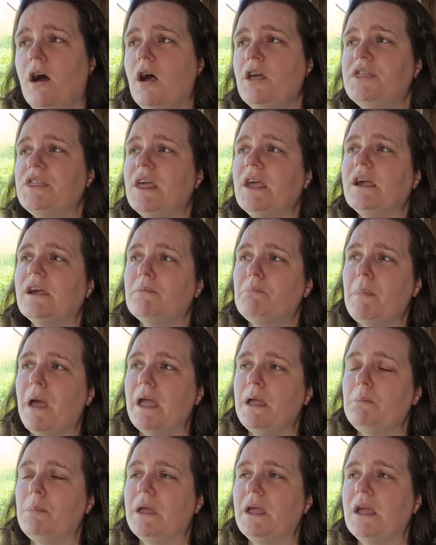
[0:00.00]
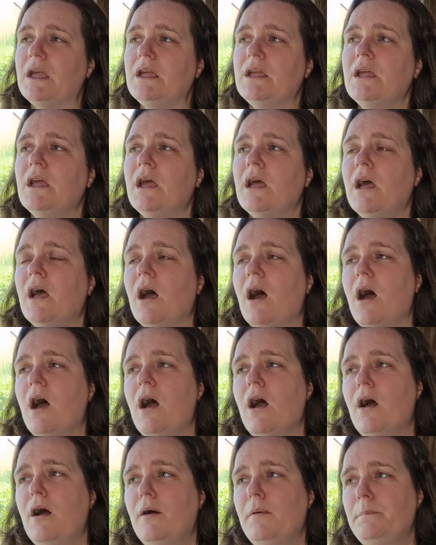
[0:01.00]
I think maybe
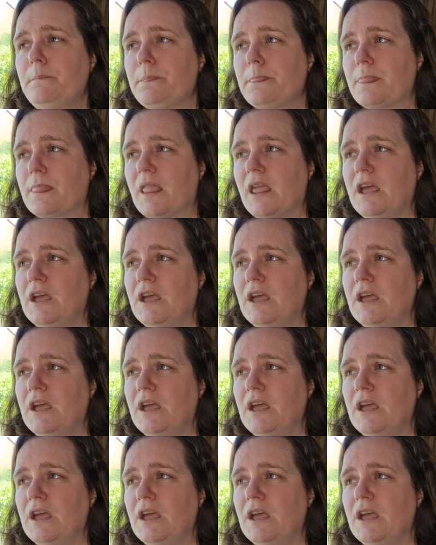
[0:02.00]
um,